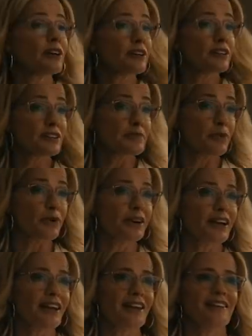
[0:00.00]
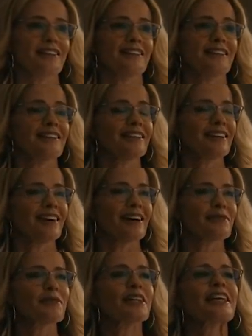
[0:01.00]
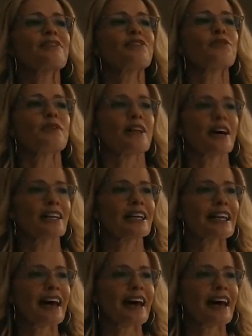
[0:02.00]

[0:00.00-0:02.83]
Madeline Stillwell, who's like the big bad boss lady.